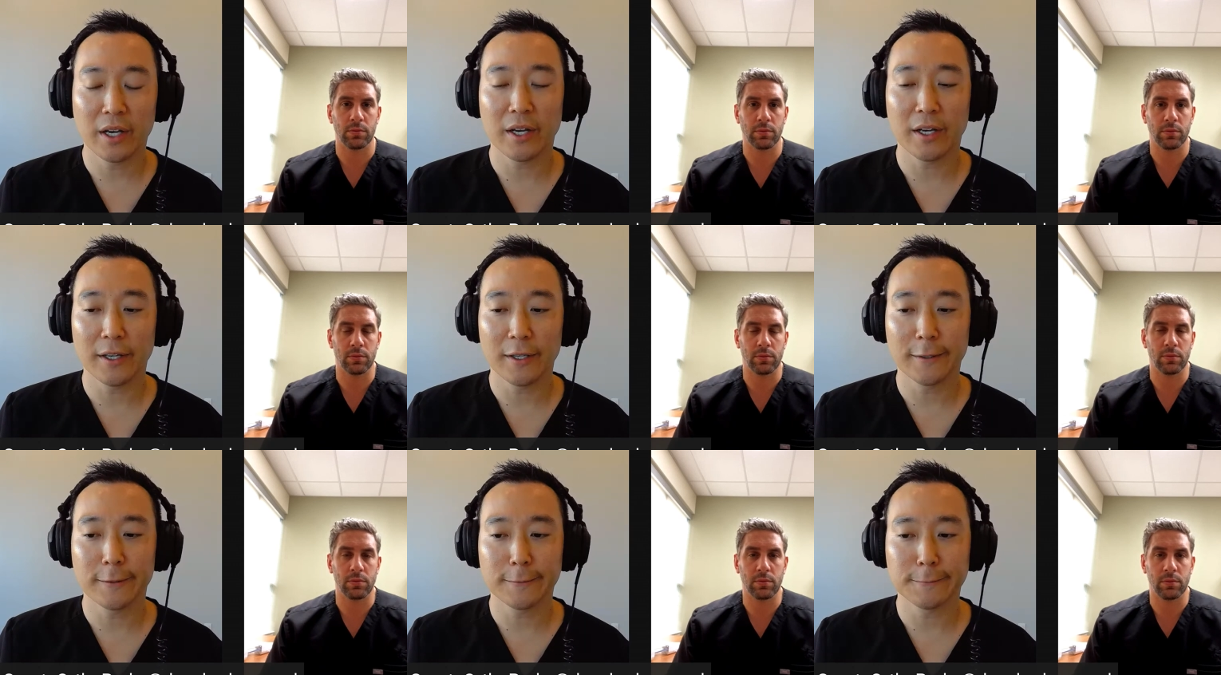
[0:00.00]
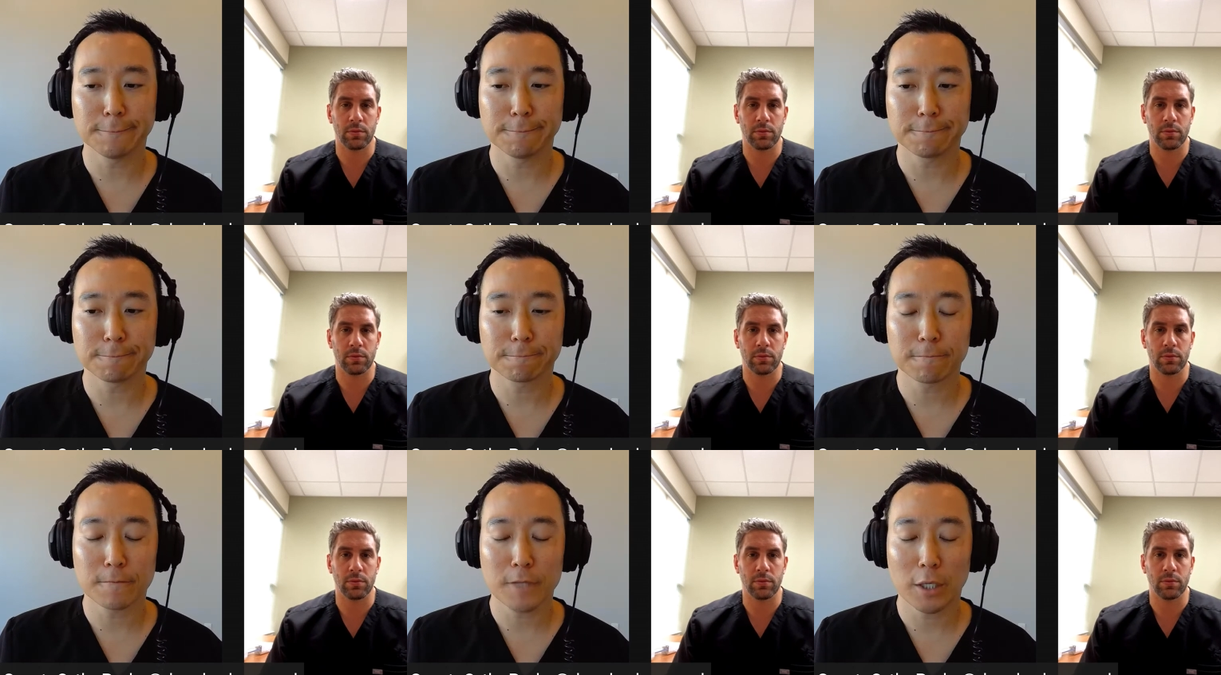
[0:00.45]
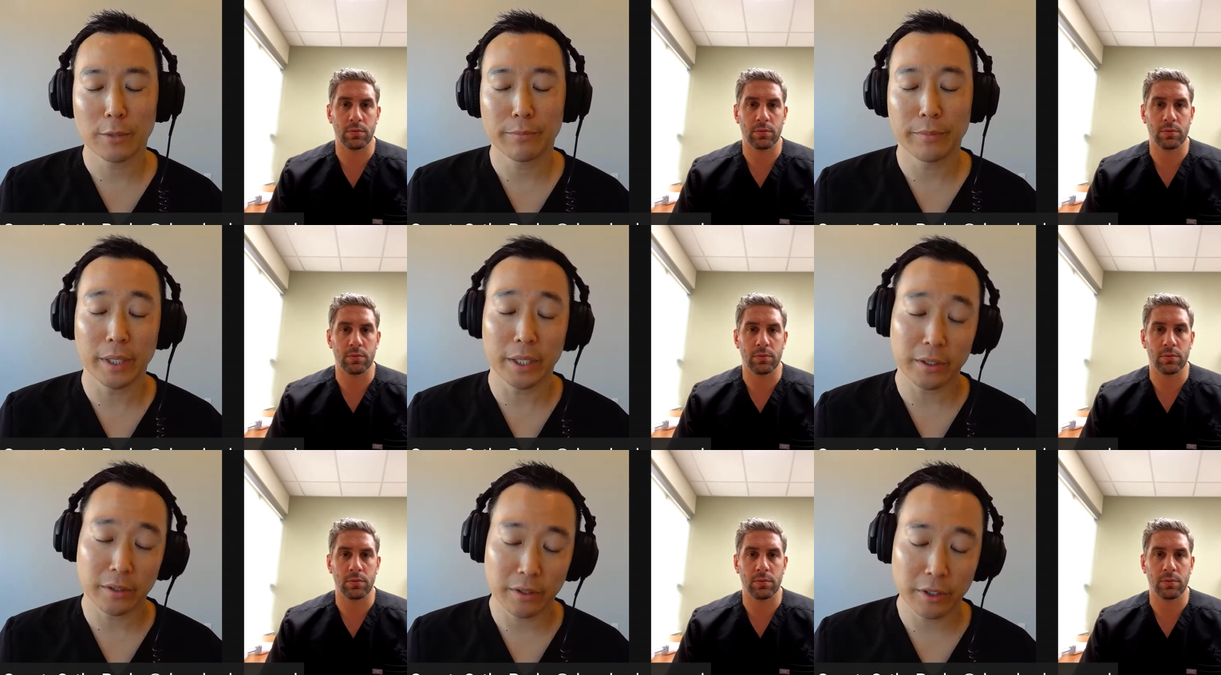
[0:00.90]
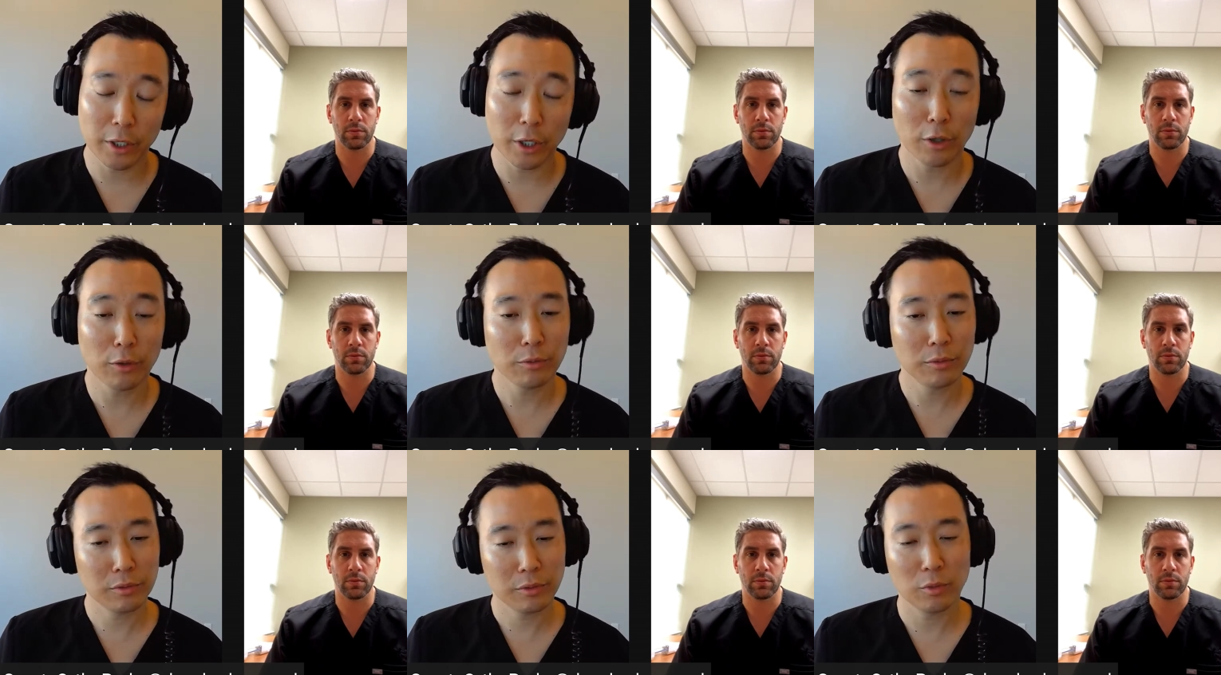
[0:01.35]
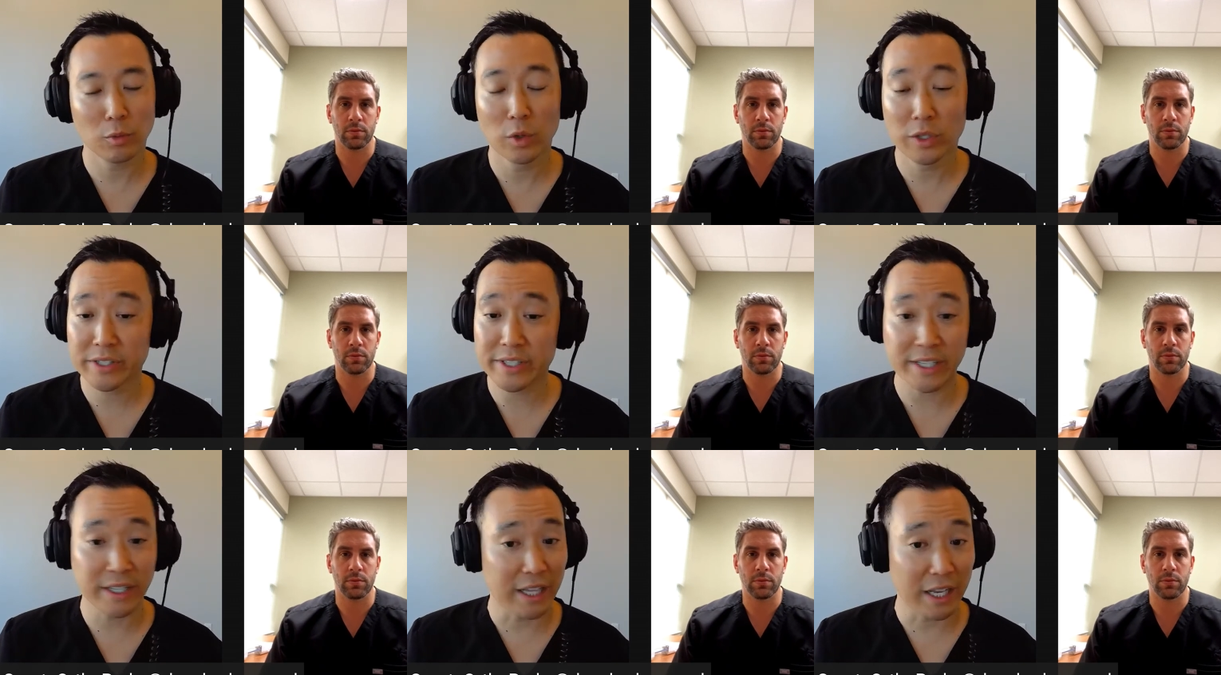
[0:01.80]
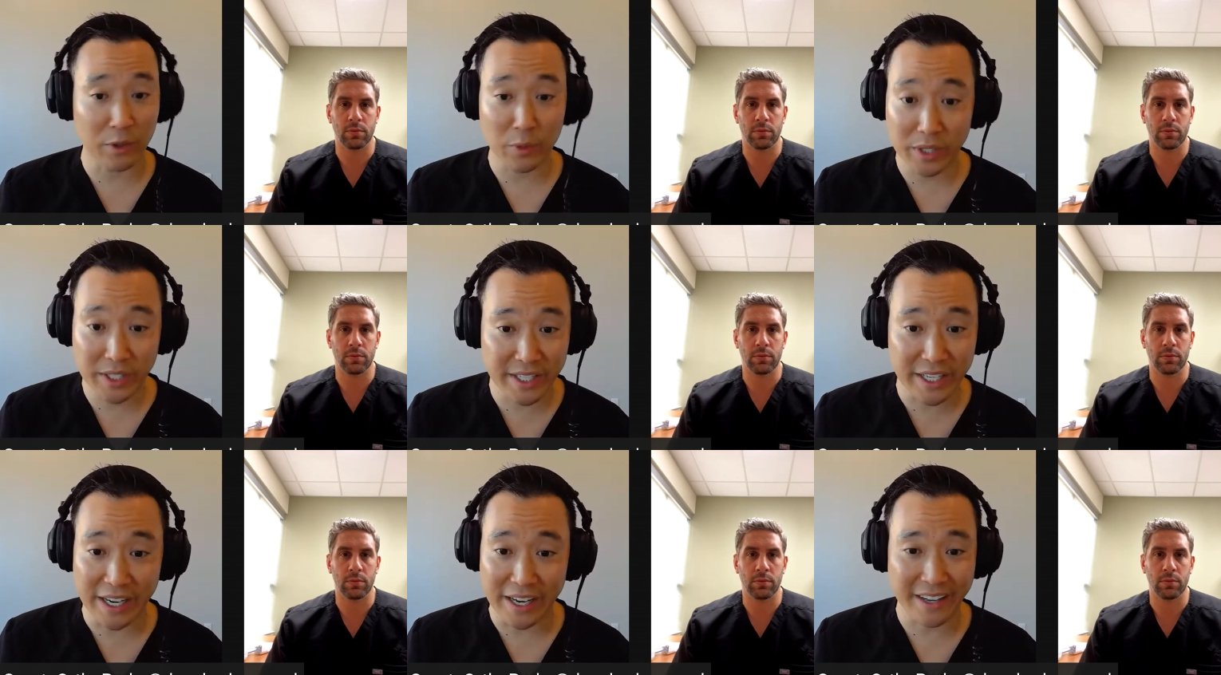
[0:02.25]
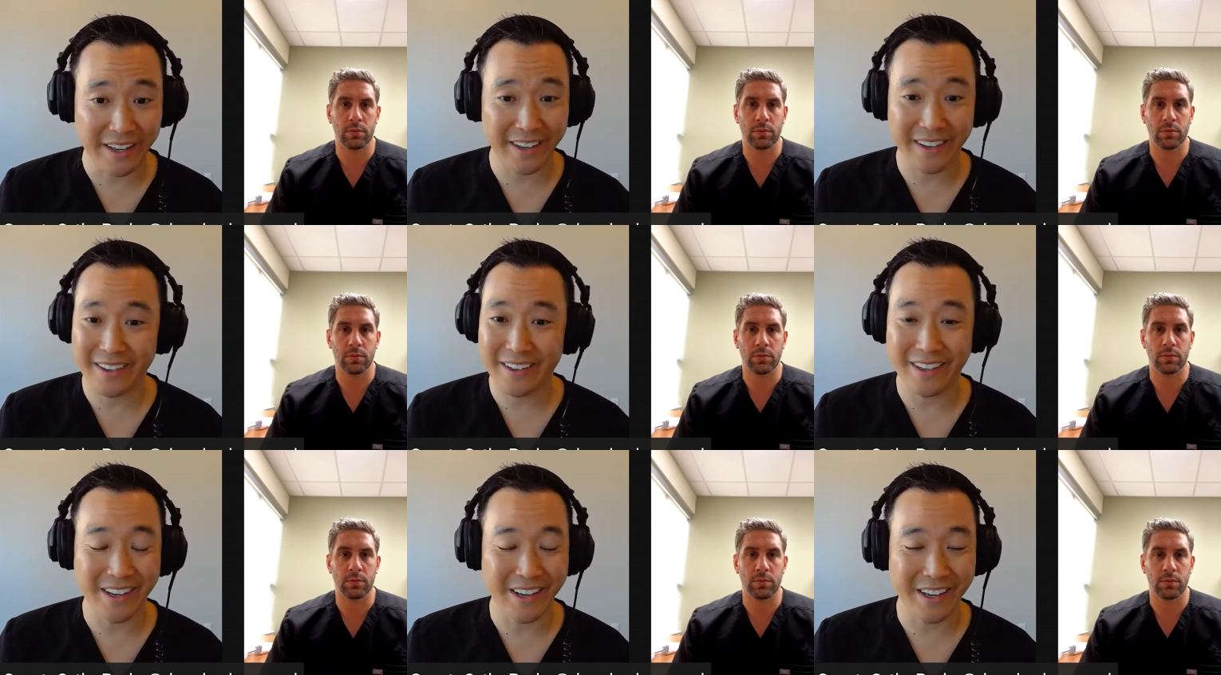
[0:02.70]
Speaker 1: um, but you know we'll see like we said